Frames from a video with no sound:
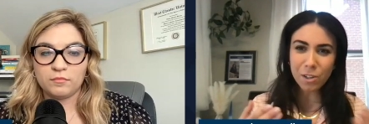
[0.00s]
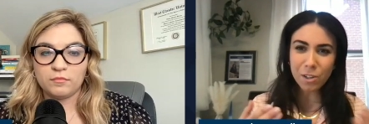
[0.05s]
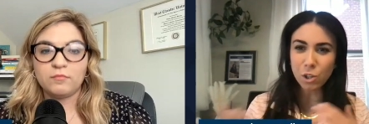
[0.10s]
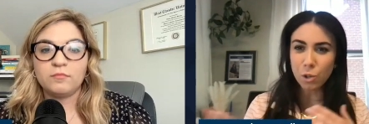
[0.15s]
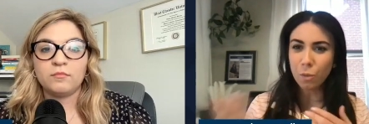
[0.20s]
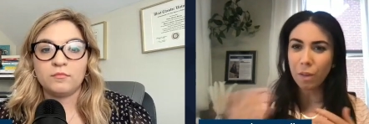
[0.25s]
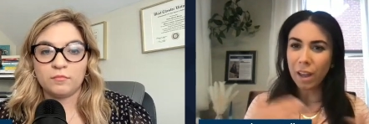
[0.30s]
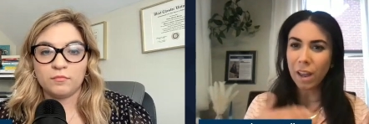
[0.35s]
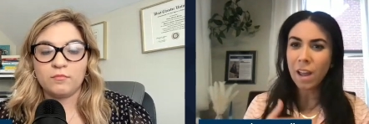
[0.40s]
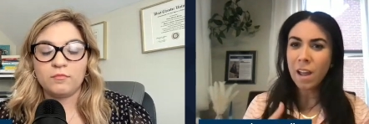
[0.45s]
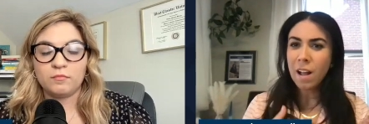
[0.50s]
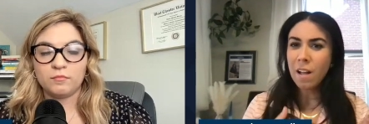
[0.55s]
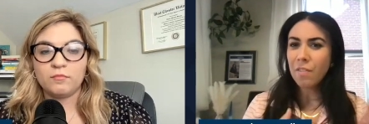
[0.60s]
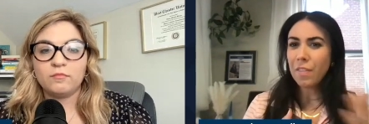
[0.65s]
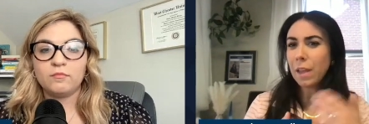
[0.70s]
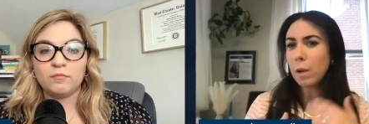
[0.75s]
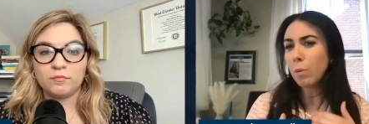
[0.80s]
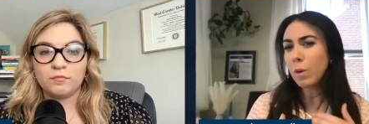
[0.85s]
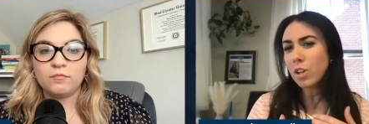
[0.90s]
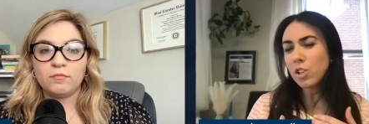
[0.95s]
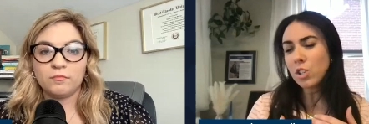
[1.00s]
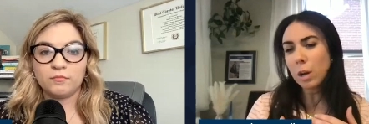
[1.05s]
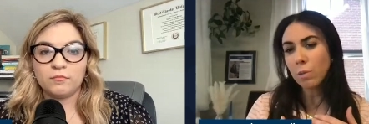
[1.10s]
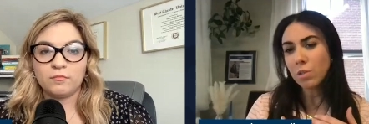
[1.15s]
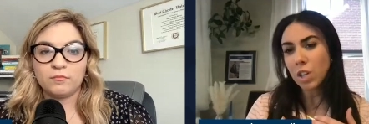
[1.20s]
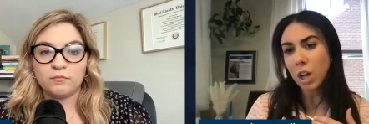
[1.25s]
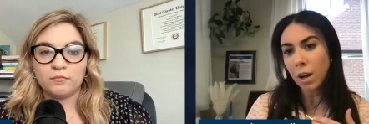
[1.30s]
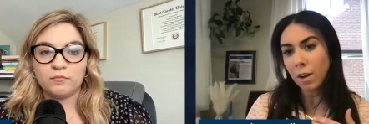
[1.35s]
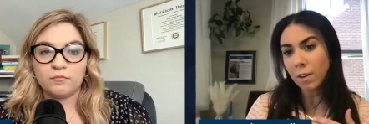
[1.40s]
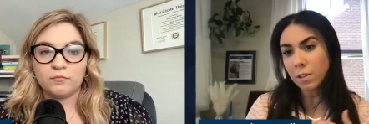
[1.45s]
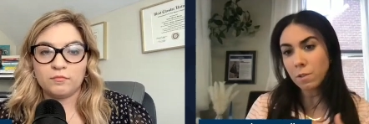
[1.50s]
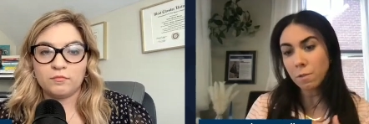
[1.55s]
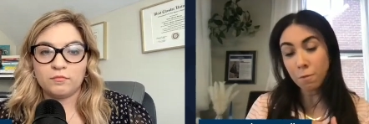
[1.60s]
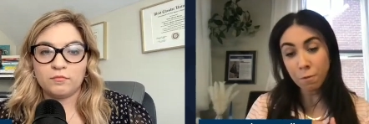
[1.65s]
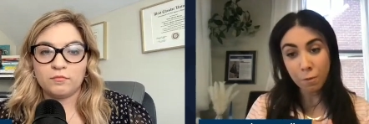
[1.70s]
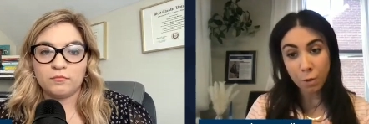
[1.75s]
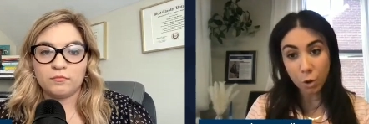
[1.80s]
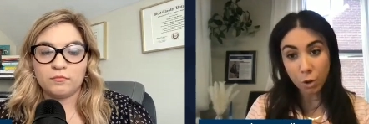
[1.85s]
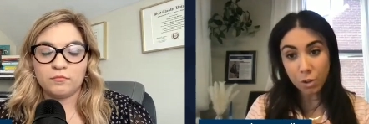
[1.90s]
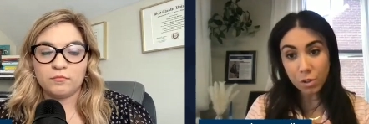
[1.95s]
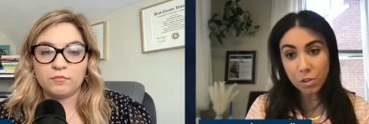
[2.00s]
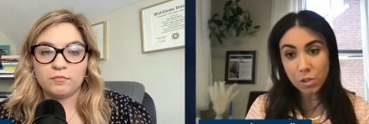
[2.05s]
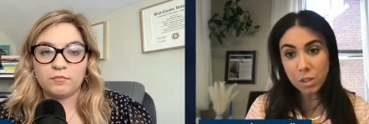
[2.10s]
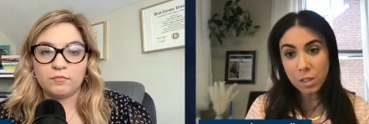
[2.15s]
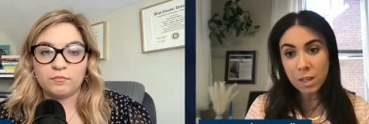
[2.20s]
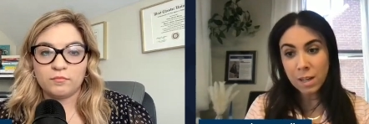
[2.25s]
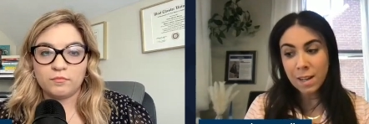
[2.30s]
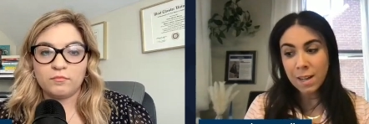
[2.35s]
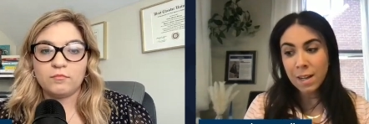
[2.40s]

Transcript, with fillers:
Speaker 1: You know, they reached out to us first,